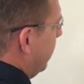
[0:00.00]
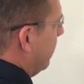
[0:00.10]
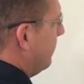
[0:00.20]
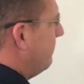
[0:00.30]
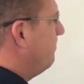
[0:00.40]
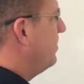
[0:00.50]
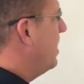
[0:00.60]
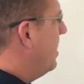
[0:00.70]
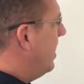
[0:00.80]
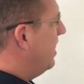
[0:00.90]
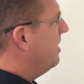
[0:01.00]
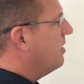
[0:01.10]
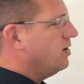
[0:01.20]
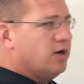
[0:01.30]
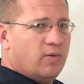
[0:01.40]
here,
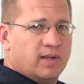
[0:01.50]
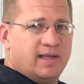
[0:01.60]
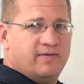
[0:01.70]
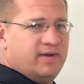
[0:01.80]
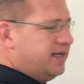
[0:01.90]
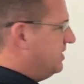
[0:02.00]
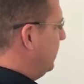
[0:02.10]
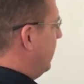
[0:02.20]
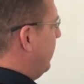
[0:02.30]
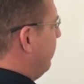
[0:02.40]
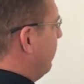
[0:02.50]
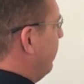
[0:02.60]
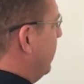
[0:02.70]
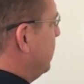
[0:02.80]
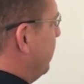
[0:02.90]
and you don't want to leave an easy lane for a
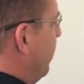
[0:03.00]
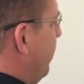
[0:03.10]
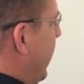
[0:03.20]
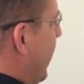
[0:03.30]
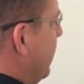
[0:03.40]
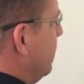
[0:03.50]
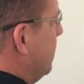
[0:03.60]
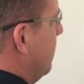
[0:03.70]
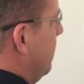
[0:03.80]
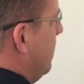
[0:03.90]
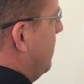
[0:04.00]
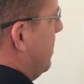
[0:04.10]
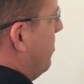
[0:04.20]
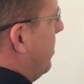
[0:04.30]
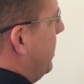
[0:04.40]
very simple pass
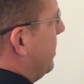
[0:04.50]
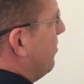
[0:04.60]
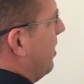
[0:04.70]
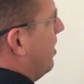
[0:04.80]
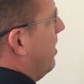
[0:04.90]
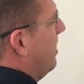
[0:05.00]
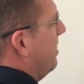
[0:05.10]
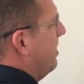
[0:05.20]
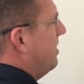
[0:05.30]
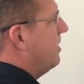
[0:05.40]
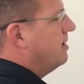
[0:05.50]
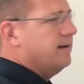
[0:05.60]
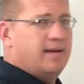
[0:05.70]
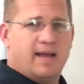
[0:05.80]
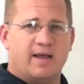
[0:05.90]
where he can run on
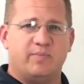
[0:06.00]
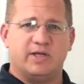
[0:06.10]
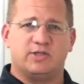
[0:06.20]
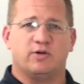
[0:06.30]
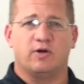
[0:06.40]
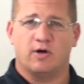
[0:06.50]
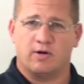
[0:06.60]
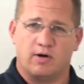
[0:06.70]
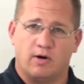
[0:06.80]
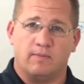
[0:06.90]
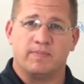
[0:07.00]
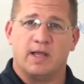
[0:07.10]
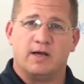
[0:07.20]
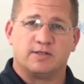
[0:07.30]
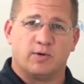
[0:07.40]
and beat you to go to goal.
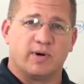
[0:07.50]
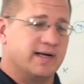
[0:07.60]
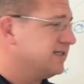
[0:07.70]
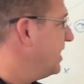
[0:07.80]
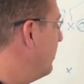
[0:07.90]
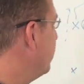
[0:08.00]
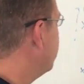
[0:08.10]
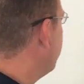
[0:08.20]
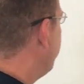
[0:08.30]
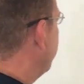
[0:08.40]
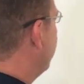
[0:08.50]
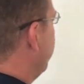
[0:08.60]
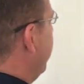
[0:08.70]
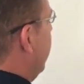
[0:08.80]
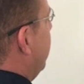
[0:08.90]
So we're going to sandwich him up a
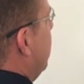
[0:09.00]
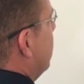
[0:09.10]
little bit.